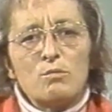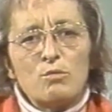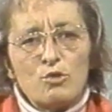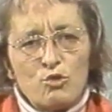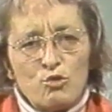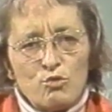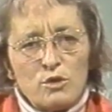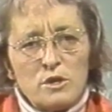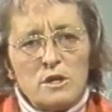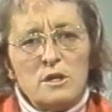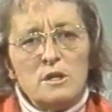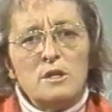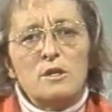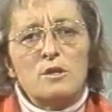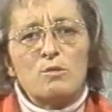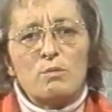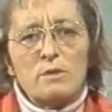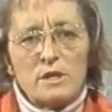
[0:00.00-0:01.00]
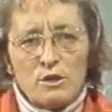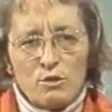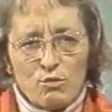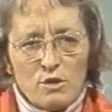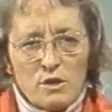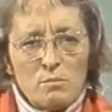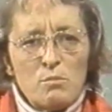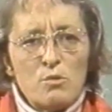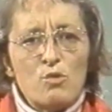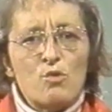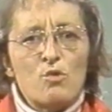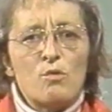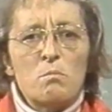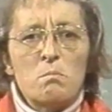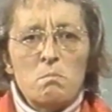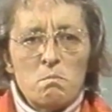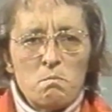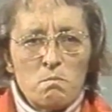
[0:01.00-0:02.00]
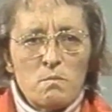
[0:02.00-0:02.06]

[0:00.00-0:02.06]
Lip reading: what to eat, when to come home.